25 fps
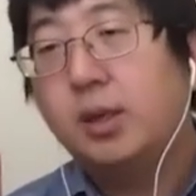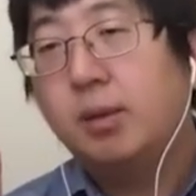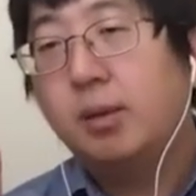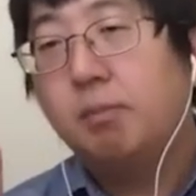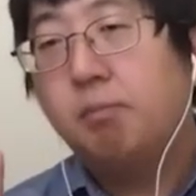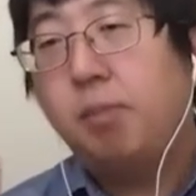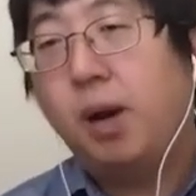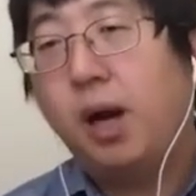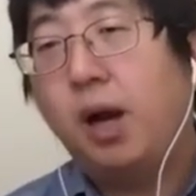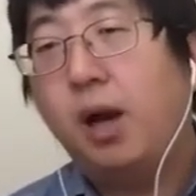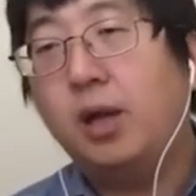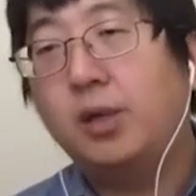
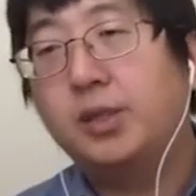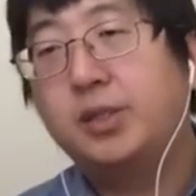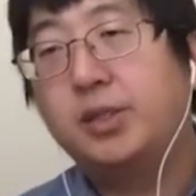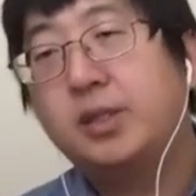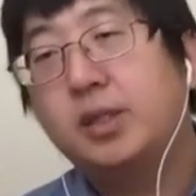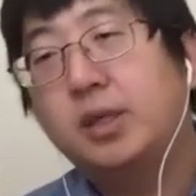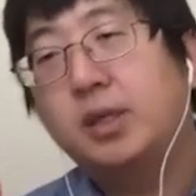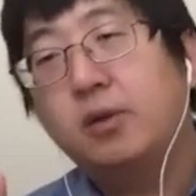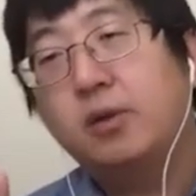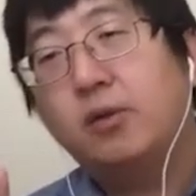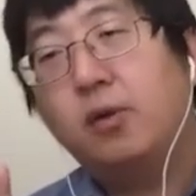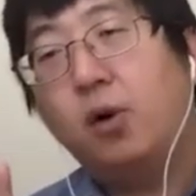But
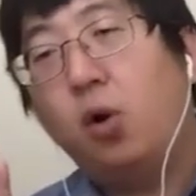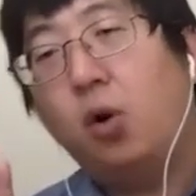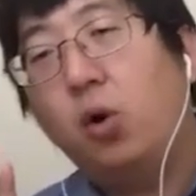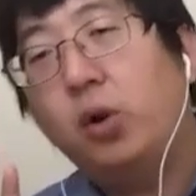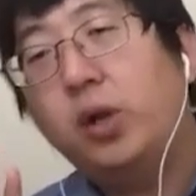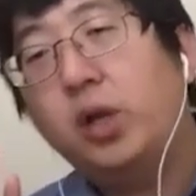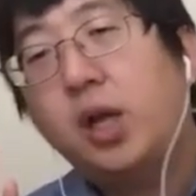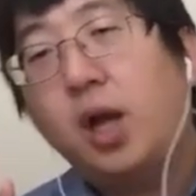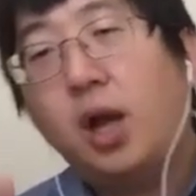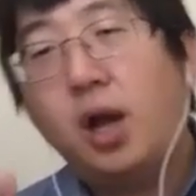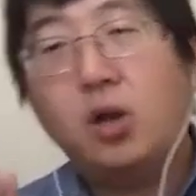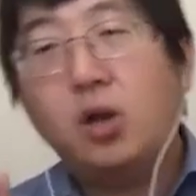all the
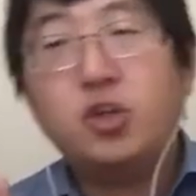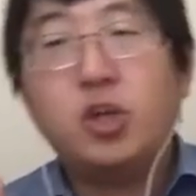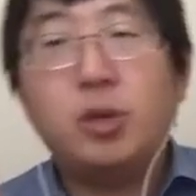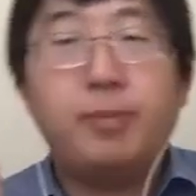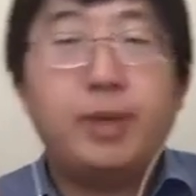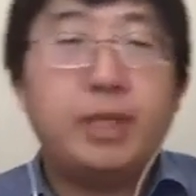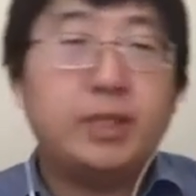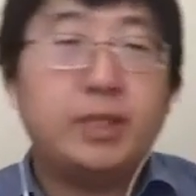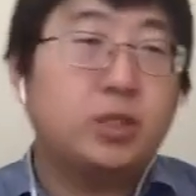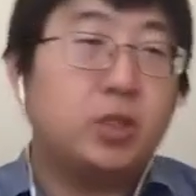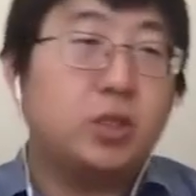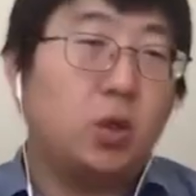
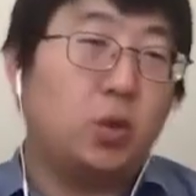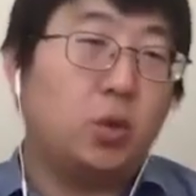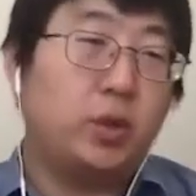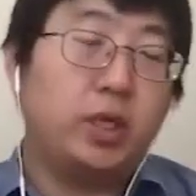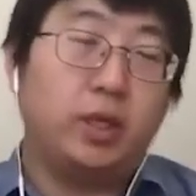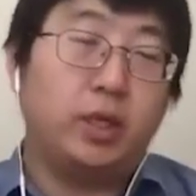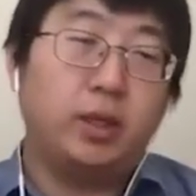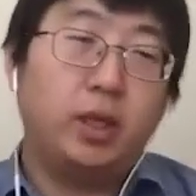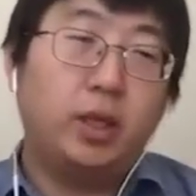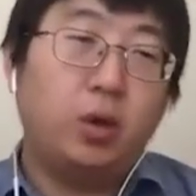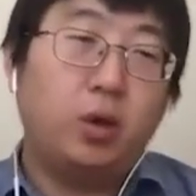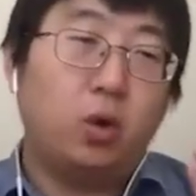contract-based
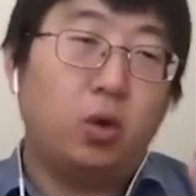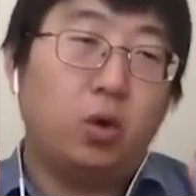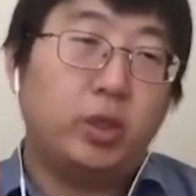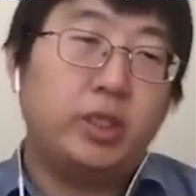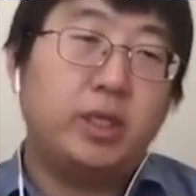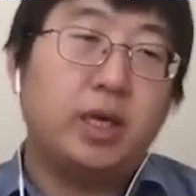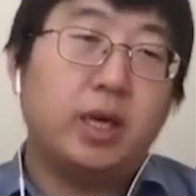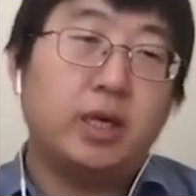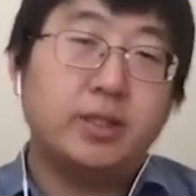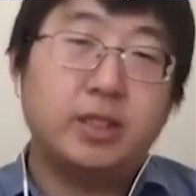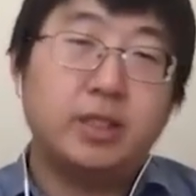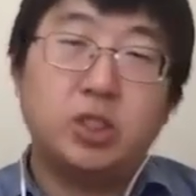tokens or
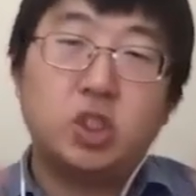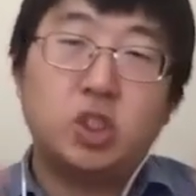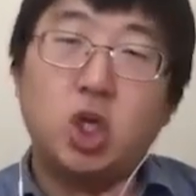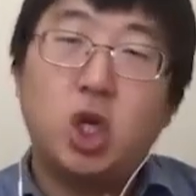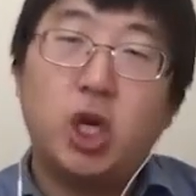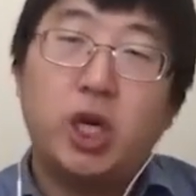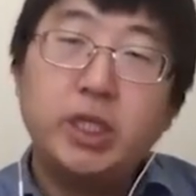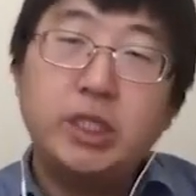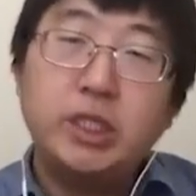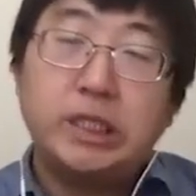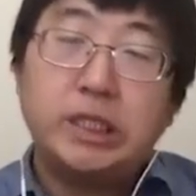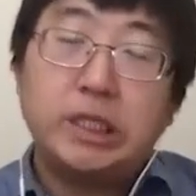
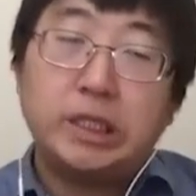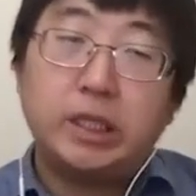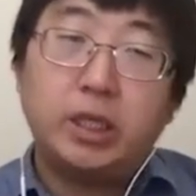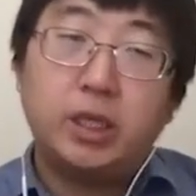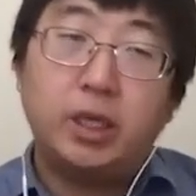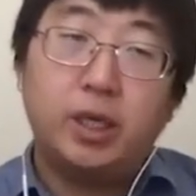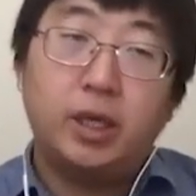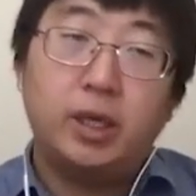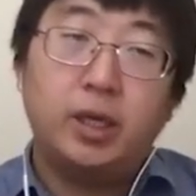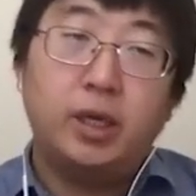ERC20